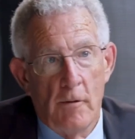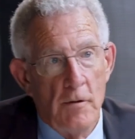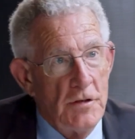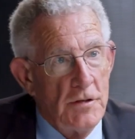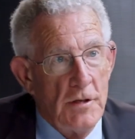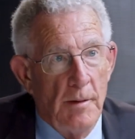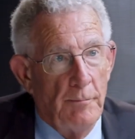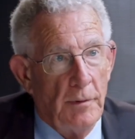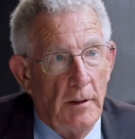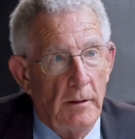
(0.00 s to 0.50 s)
very
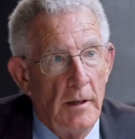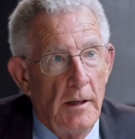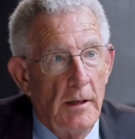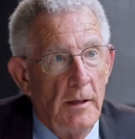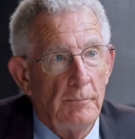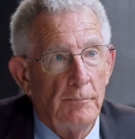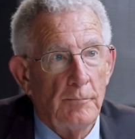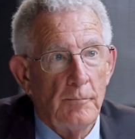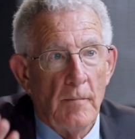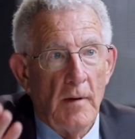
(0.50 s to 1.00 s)
simple.
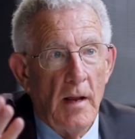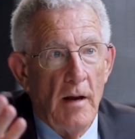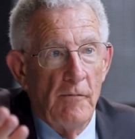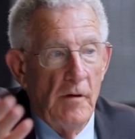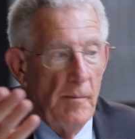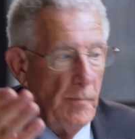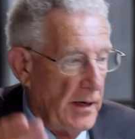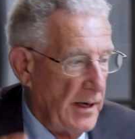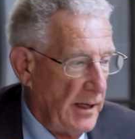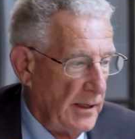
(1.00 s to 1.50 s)

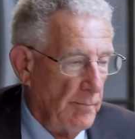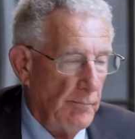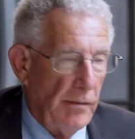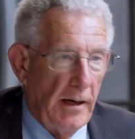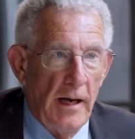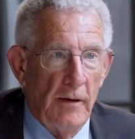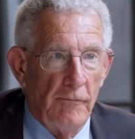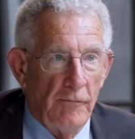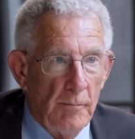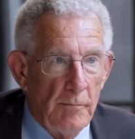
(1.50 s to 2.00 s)
Everybody can
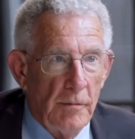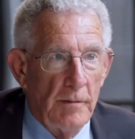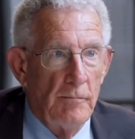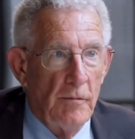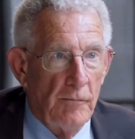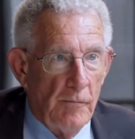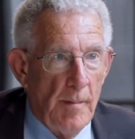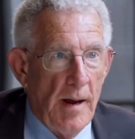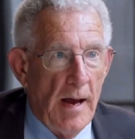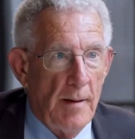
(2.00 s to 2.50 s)
buy it from
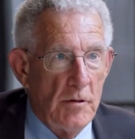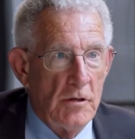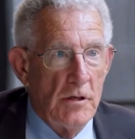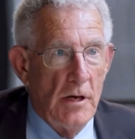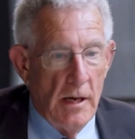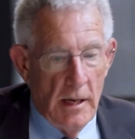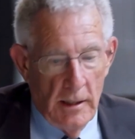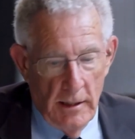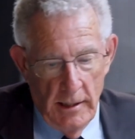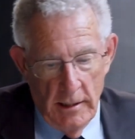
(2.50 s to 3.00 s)

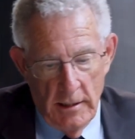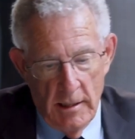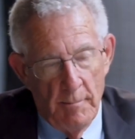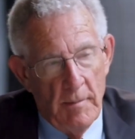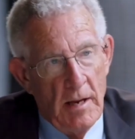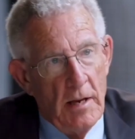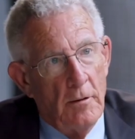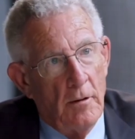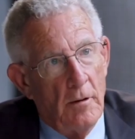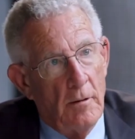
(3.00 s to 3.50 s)
Amazon, get the
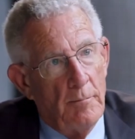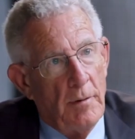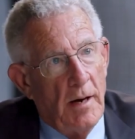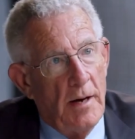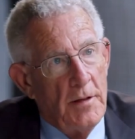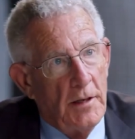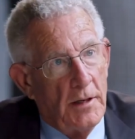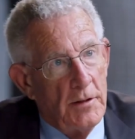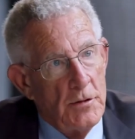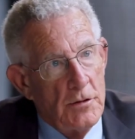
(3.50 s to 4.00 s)
meter,
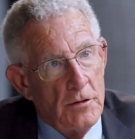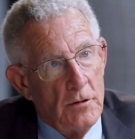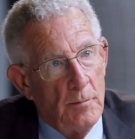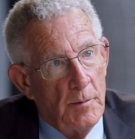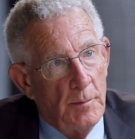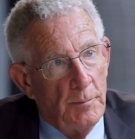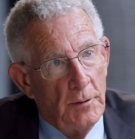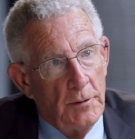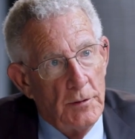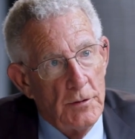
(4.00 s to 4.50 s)
buy the
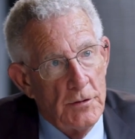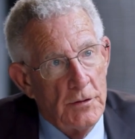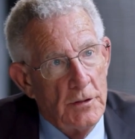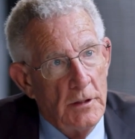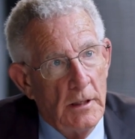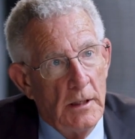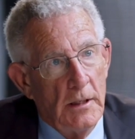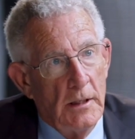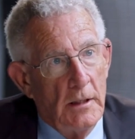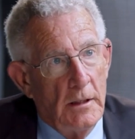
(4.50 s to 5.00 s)
consumables,
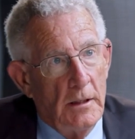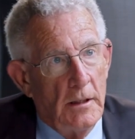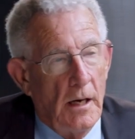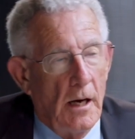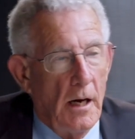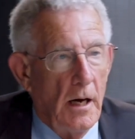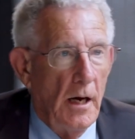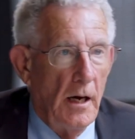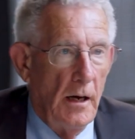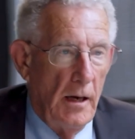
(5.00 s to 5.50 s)

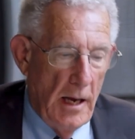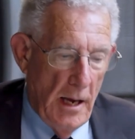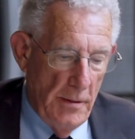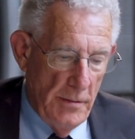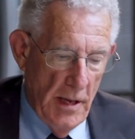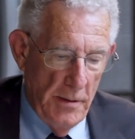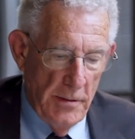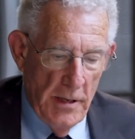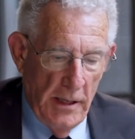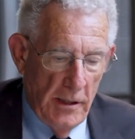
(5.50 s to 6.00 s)

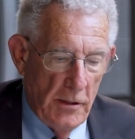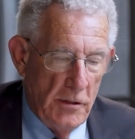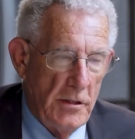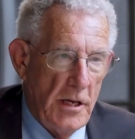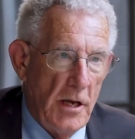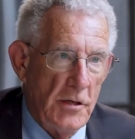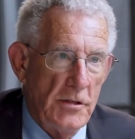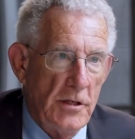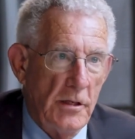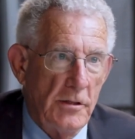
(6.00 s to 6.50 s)
and then they can
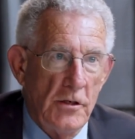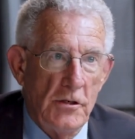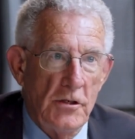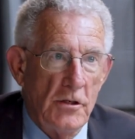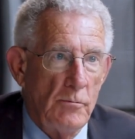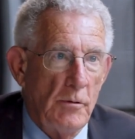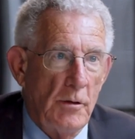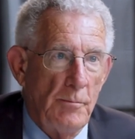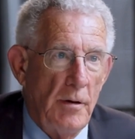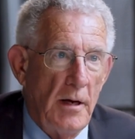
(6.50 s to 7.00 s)
test it.
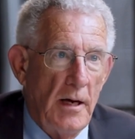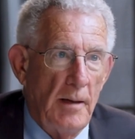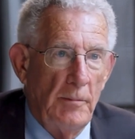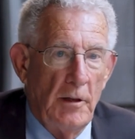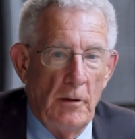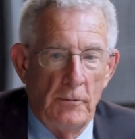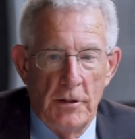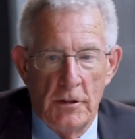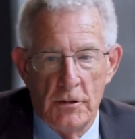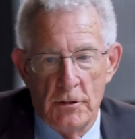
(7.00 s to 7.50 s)
This is what
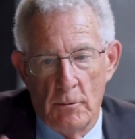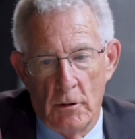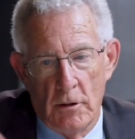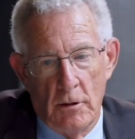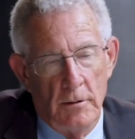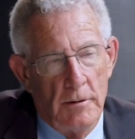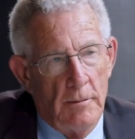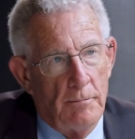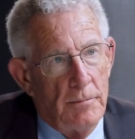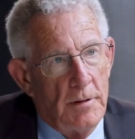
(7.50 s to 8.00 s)
Pablo, this is what
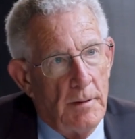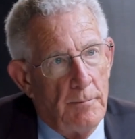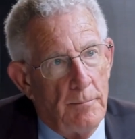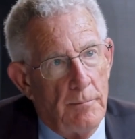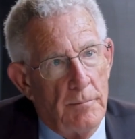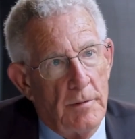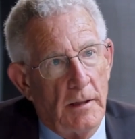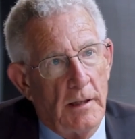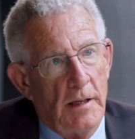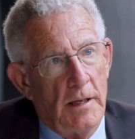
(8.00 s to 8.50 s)
all
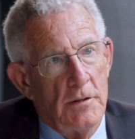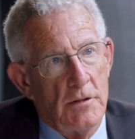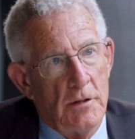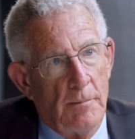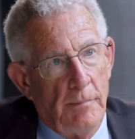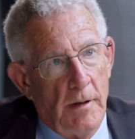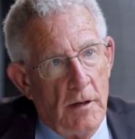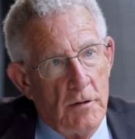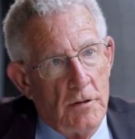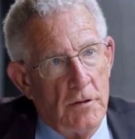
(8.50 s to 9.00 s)
the
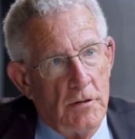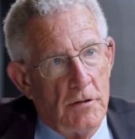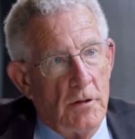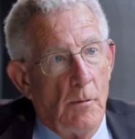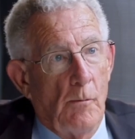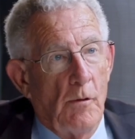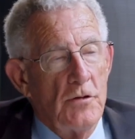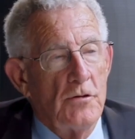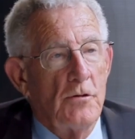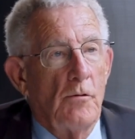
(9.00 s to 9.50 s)
cancer patients,
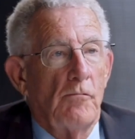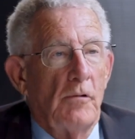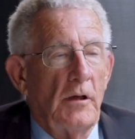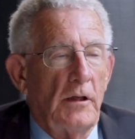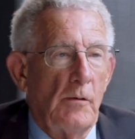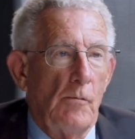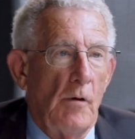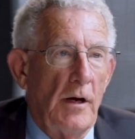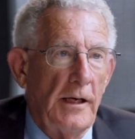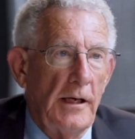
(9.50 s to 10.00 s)
the ones who
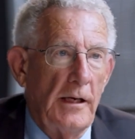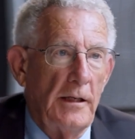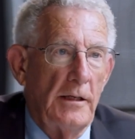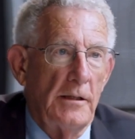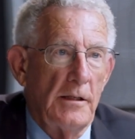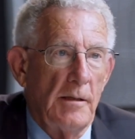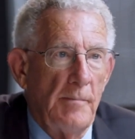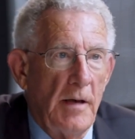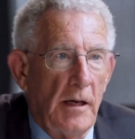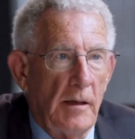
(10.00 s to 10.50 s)
really want to get
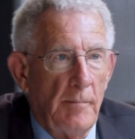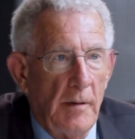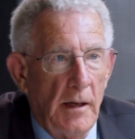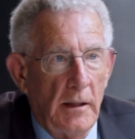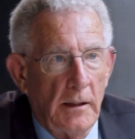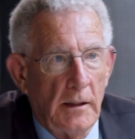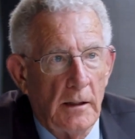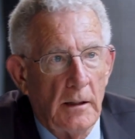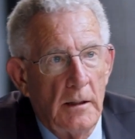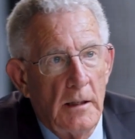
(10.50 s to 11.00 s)
into
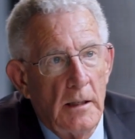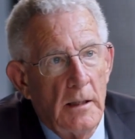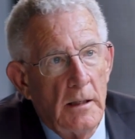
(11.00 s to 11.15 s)
metabolic